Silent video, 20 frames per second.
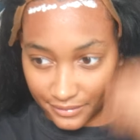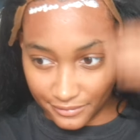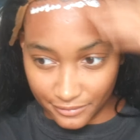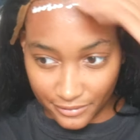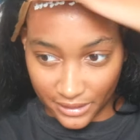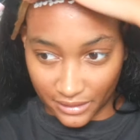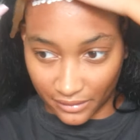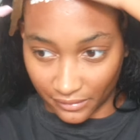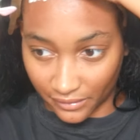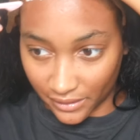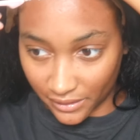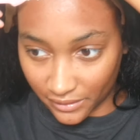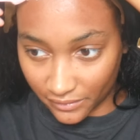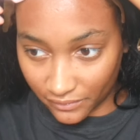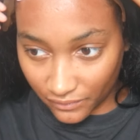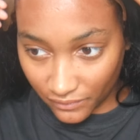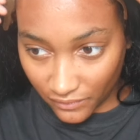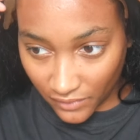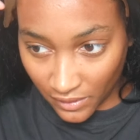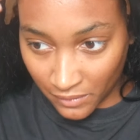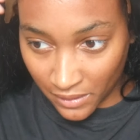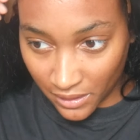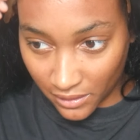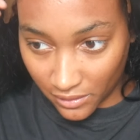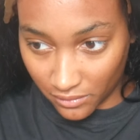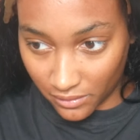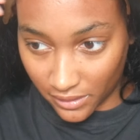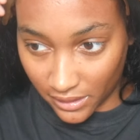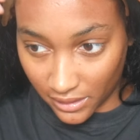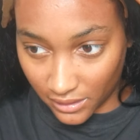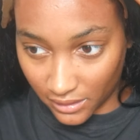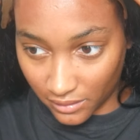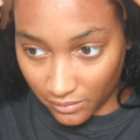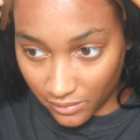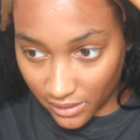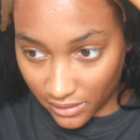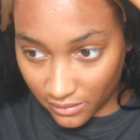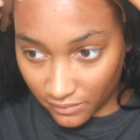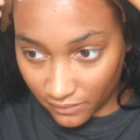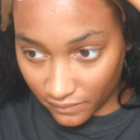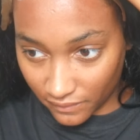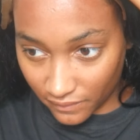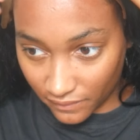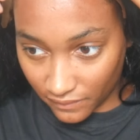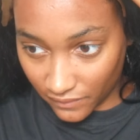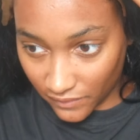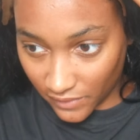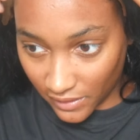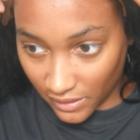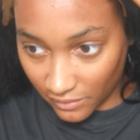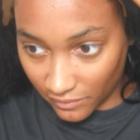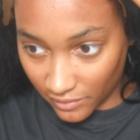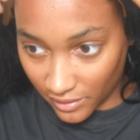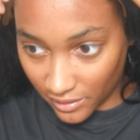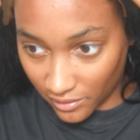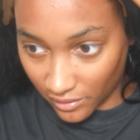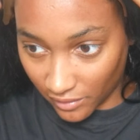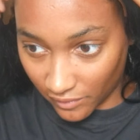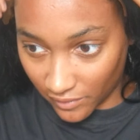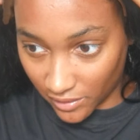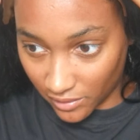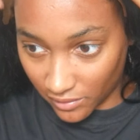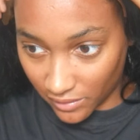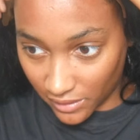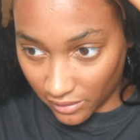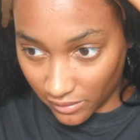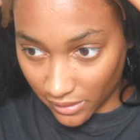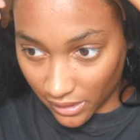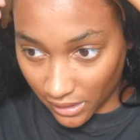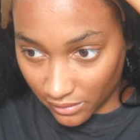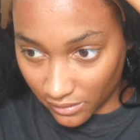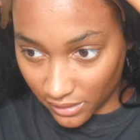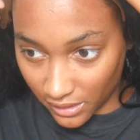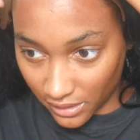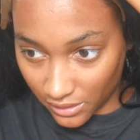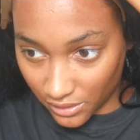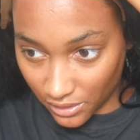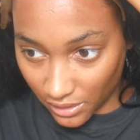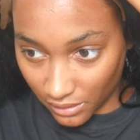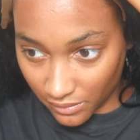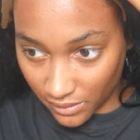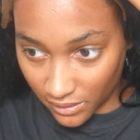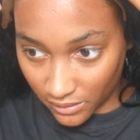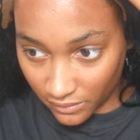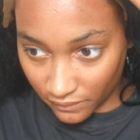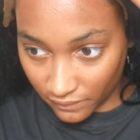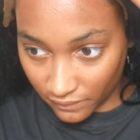Whatever, I'm not going anywhere. And if I do have to go anywhere, I'll take a shower.